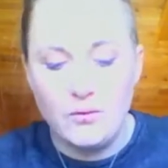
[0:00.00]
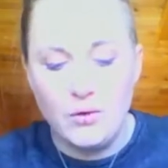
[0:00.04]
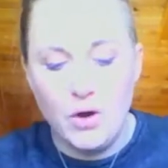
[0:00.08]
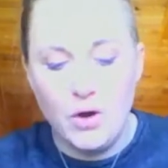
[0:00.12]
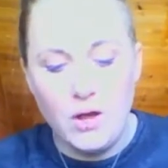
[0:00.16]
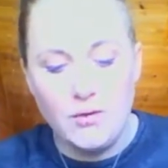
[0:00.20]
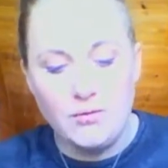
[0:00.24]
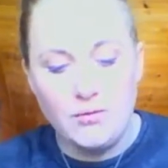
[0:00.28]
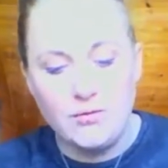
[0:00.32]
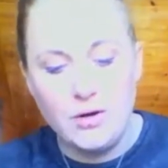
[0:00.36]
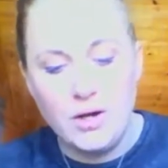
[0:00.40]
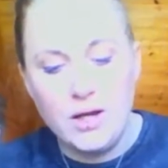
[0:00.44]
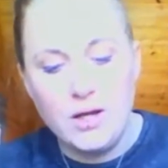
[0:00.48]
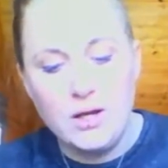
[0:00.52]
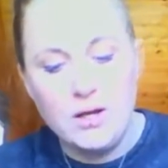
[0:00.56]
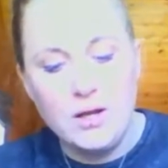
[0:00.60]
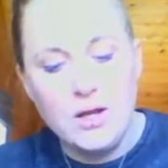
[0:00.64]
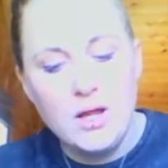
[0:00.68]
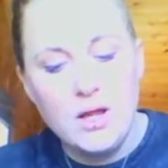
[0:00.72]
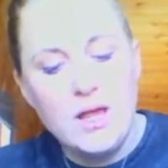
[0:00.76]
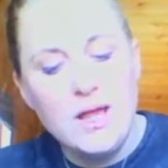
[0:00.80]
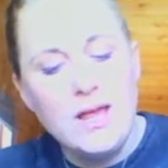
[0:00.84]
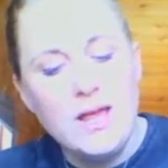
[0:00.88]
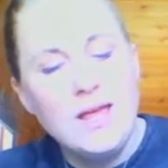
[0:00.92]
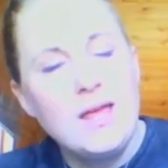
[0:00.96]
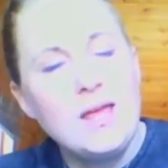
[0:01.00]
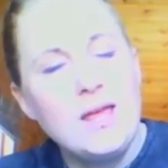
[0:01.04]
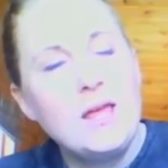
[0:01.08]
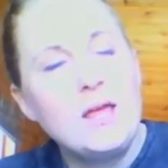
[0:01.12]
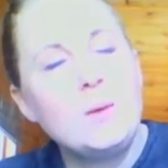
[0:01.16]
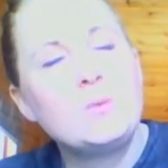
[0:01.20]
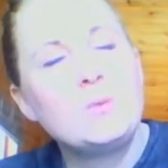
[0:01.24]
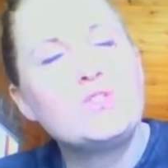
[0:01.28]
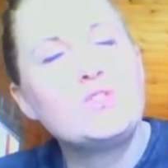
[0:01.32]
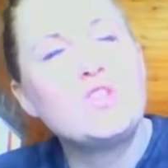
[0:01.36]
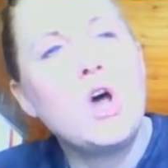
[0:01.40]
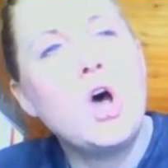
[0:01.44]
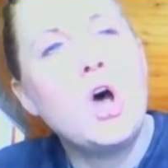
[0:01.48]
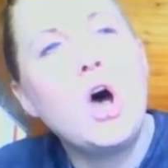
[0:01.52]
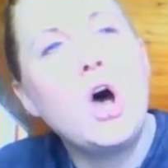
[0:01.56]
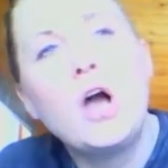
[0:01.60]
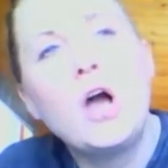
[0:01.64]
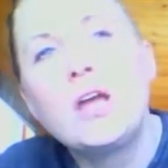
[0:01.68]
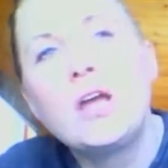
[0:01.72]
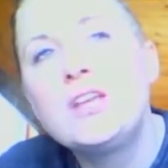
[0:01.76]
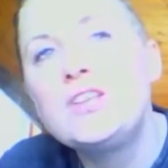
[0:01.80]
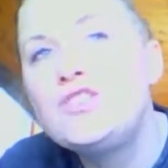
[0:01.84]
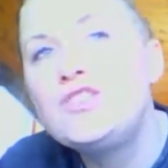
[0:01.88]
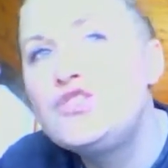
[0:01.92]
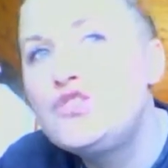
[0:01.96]
kind of rough, right? It was
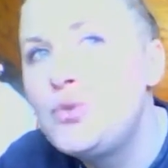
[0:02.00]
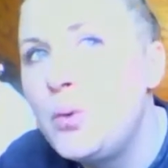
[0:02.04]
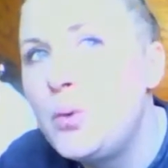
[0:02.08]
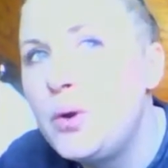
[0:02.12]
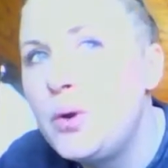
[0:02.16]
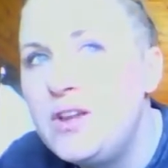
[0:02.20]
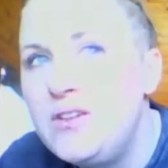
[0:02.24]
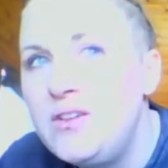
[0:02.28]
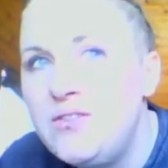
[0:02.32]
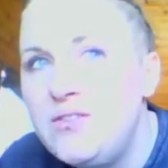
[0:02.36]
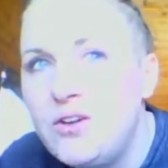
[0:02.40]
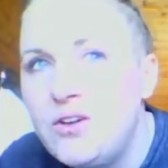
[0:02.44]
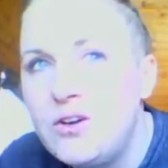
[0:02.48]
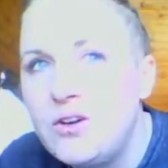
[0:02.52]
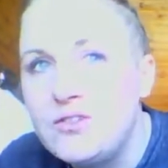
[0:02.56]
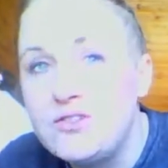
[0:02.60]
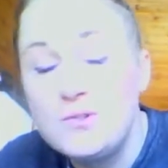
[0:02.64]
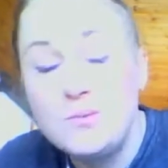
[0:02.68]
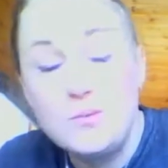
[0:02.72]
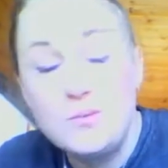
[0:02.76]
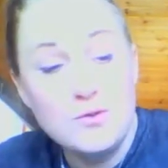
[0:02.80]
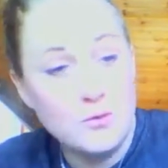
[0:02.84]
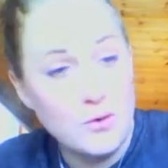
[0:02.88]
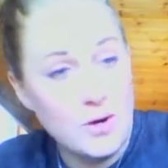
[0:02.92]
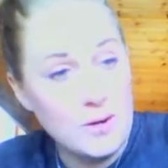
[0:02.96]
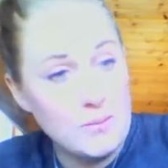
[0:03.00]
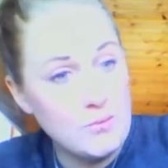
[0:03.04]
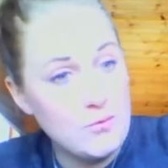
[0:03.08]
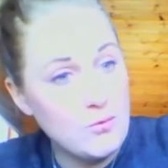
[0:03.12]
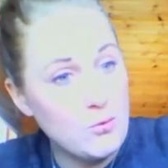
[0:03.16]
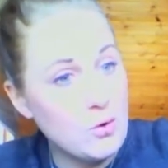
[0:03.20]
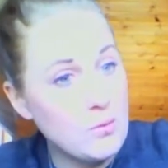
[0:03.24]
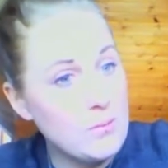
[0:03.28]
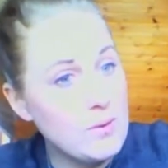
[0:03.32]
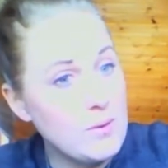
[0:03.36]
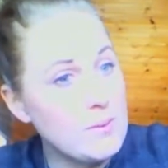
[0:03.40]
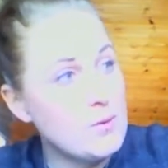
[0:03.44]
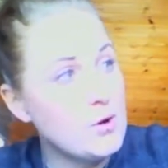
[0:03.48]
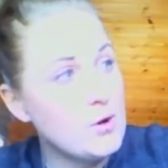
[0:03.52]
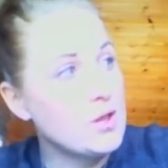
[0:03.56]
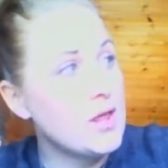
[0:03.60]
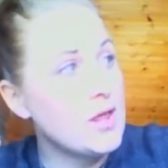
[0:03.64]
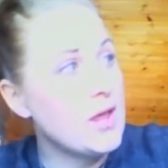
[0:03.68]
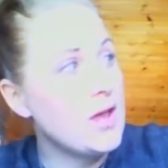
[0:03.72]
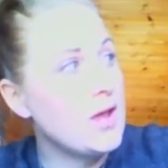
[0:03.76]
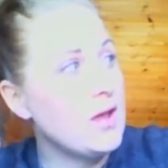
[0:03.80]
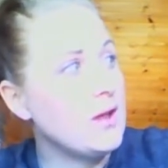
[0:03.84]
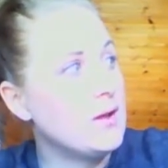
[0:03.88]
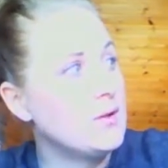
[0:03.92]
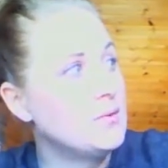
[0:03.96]
August 21st, it was right before my
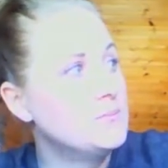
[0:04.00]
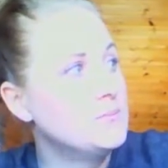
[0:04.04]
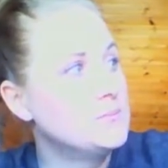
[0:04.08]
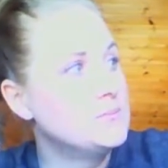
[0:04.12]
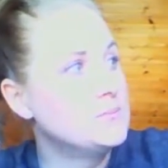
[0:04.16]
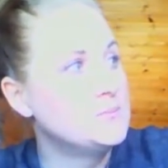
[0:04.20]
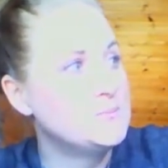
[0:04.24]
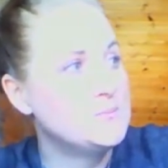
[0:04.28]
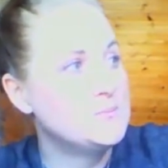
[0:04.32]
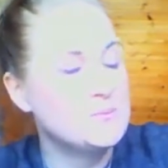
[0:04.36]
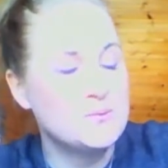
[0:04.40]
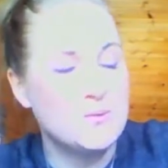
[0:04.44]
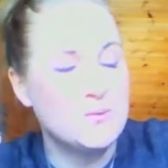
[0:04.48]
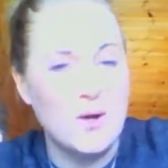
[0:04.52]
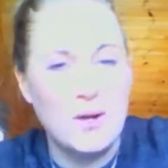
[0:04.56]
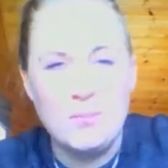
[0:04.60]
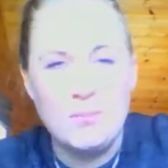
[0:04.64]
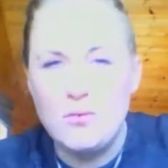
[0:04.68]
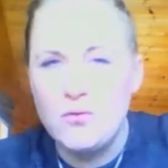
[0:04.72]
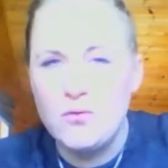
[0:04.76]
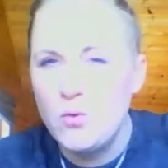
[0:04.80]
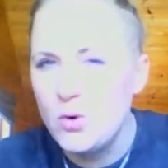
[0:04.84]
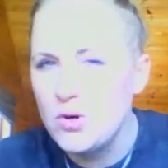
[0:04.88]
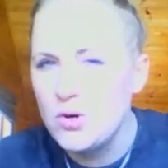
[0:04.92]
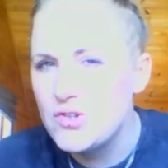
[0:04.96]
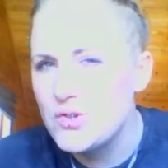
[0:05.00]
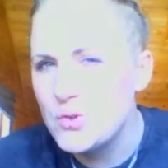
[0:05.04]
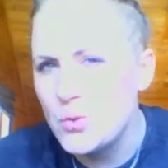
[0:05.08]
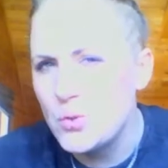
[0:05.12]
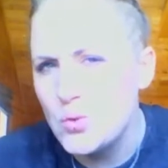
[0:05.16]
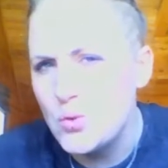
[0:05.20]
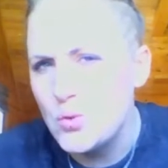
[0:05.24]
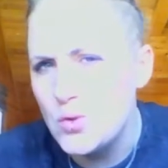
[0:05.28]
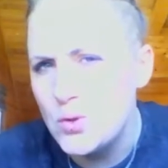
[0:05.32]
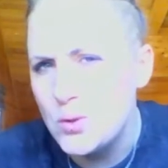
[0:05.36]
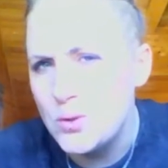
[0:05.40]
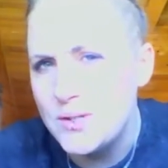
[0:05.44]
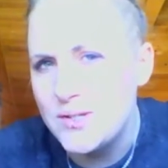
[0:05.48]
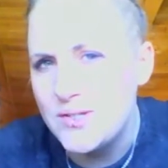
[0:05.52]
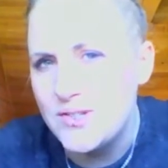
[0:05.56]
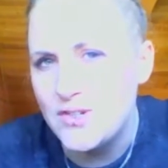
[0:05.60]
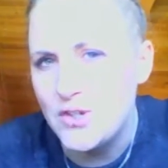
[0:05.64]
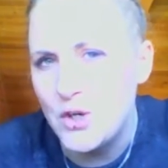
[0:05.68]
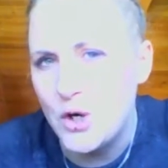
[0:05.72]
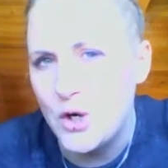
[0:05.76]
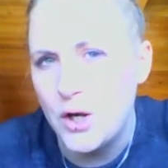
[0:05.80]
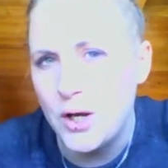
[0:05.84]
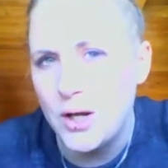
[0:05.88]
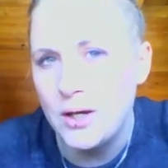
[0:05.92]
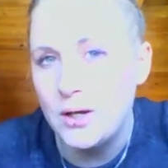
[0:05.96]
birthday, right before school
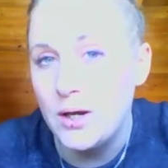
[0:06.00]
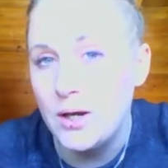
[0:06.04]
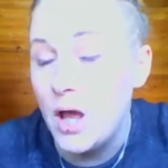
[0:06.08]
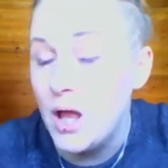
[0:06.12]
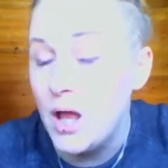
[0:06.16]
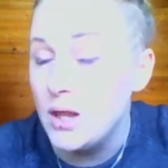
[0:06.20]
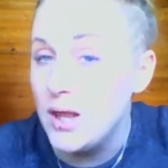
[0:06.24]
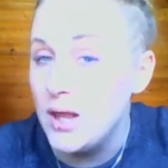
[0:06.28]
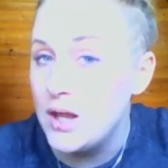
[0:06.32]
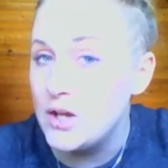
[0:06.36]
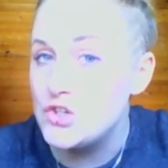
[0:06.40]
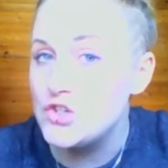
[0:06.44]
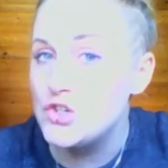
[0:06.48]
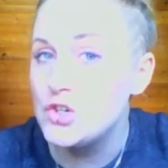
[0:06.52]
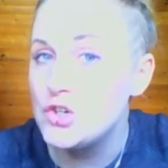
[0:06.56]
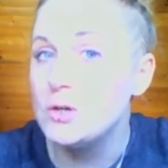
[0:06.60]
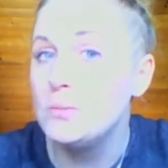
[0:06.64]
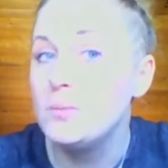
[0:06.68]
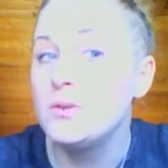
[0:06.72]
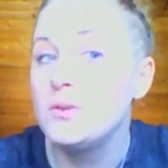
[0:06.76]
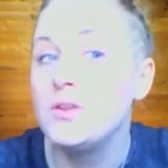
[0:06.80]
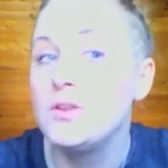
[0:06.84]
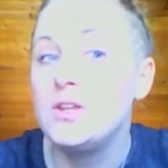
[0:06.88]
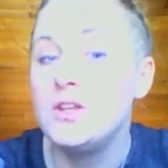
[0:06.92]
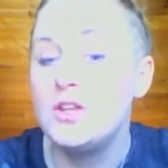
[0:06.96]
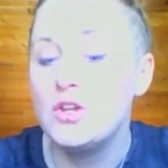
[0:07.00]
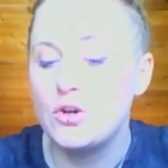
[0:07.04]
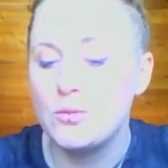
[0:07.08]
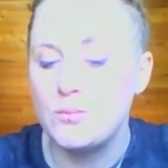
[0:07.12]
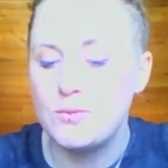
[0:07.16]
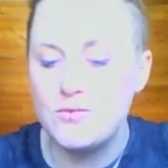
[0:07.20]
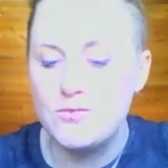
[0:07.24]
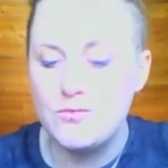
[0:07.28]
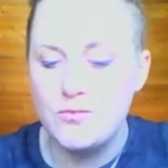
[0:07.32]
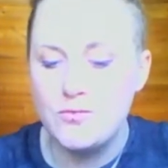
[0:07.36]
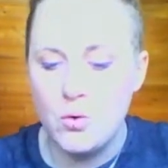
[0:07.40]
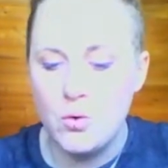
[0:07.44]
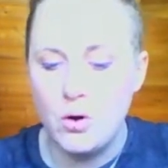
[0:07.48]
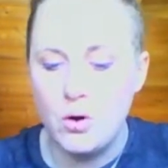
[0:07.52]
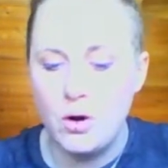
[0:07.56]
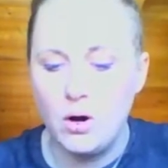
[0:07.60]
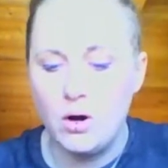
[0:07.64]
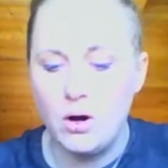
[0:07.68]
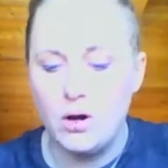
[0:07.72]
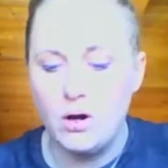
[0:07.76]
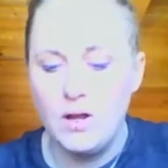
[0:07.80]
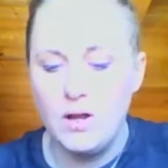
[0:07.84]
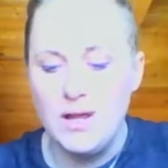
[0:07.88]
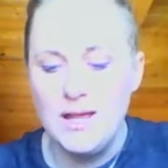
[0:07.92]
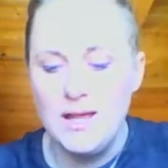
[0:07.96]
is starting, not last year, but the year
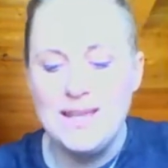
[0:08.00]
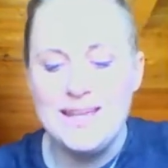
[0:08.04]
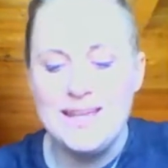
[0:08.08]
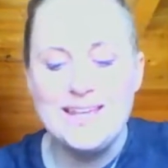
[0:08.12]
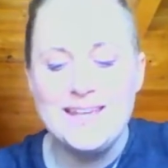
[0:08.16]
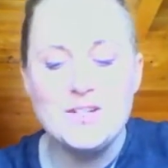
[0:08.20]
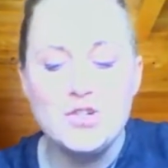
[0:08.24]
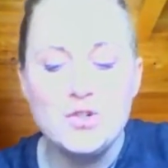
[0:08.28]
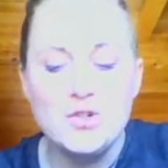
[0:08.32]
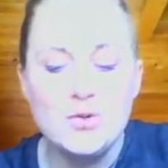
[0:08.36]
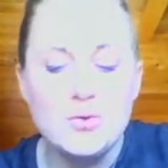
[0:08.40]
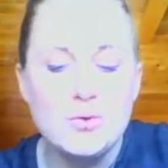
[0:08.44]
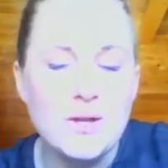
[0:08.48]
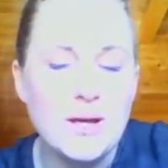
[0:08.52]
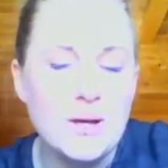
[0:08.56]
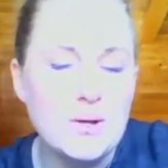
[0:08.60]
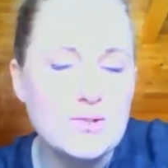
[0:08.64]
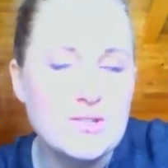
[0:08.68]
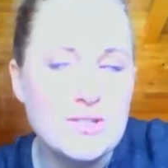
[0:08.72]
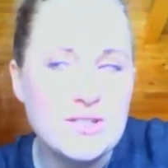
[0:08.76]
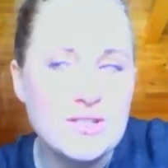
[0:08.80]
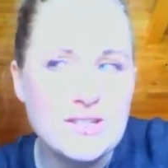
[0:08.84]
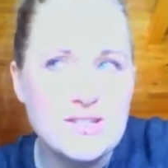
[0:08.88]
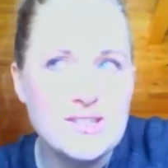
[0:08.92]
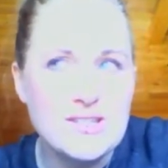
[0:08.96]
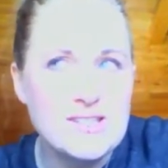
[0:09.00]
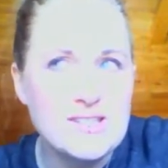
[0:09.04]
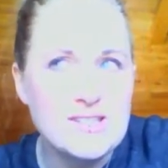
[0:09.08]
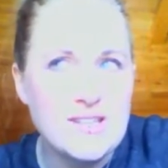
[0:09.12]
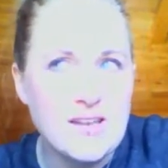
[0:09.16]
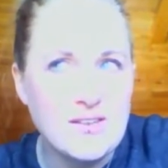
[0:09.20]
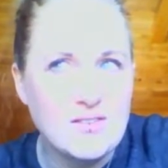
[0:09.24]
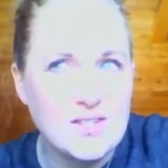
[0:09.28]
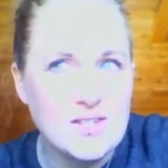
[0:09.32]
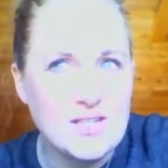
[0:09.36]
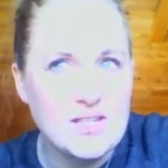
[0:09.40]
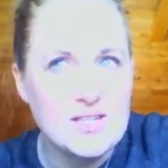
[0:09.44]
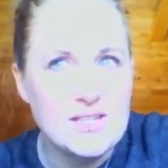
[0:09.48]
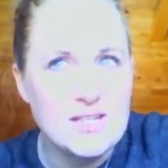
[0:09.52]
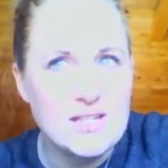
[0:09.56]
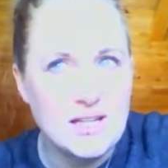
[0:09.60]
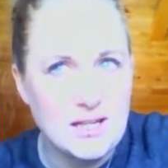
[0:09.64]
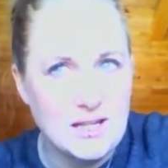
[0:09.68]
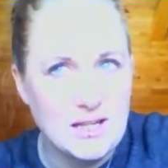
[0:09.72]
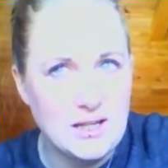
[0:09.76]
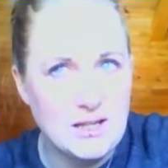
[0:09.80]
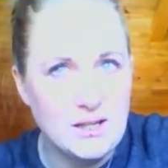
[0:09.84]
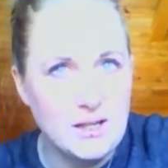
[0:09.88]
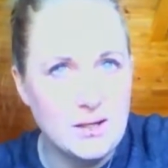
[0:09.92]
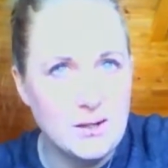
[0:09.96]
before, in
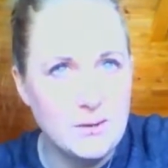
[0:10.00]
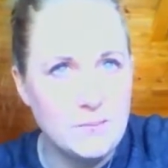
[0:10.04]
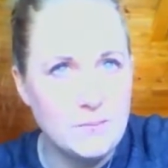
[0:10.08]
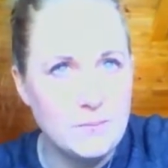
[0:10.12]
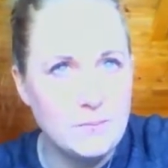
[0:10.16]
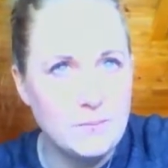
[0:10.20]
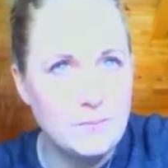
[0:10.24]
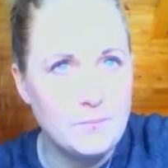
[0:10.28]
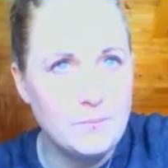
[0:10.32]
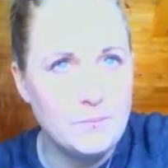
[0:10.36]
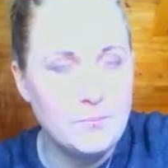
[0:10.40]
2017.